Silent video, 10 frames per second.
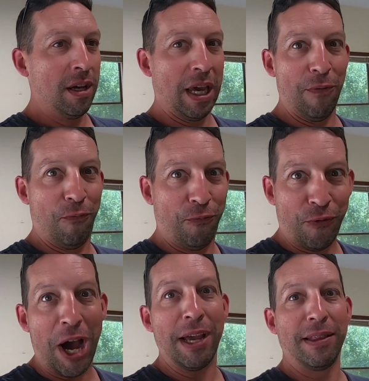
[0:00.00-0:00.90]
can
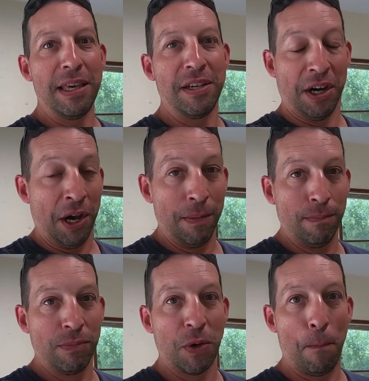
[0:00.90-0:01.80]
finally
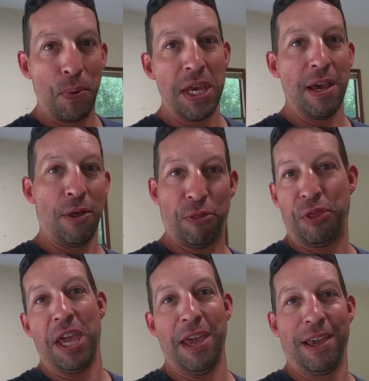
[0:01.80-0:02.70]
come to be a
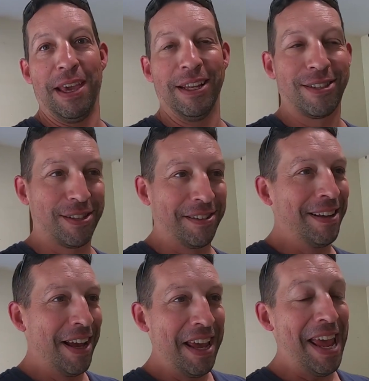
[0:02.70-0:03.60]
thing.
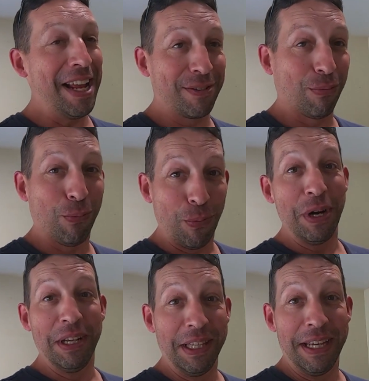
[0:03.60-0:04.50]
It's
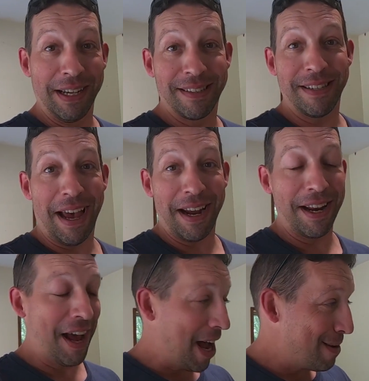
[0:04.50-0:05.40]
really
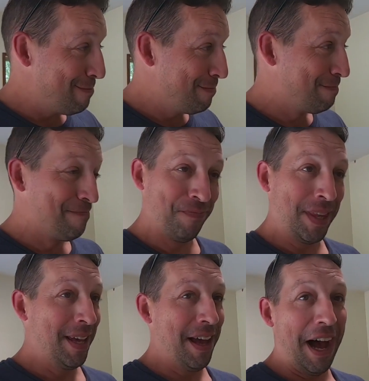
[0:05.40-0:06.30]
exciting.
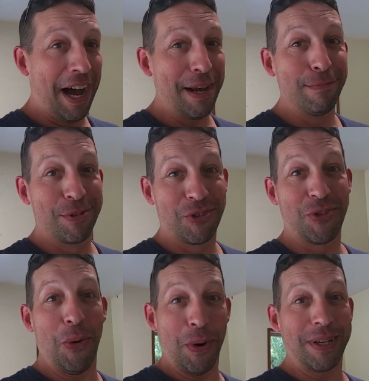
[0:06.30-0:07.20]
I am
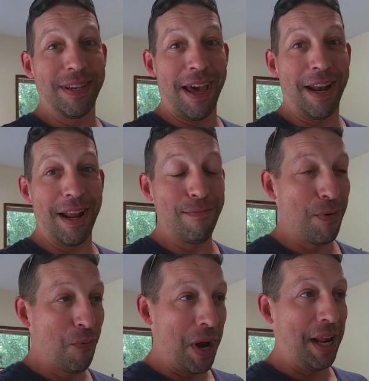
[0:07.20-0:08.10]
so excited. I've
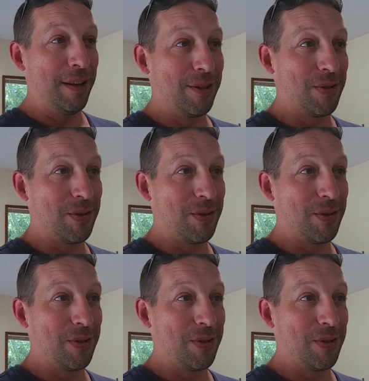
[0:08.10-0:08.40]
been waiting